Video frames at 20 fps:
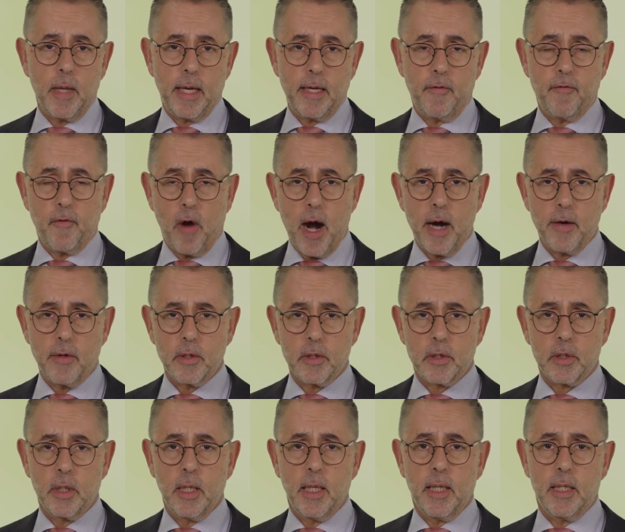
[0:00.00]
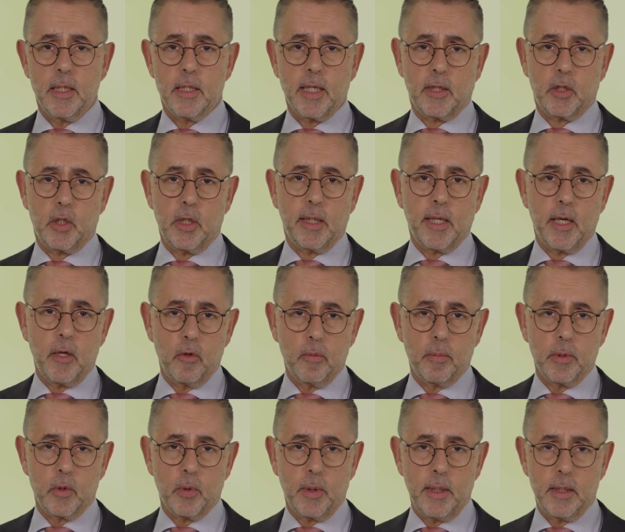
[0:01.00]
any virus, is actually killed
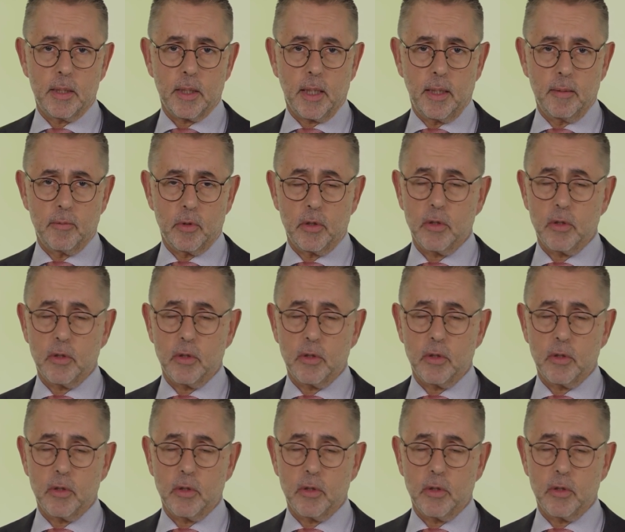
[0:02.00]
between times.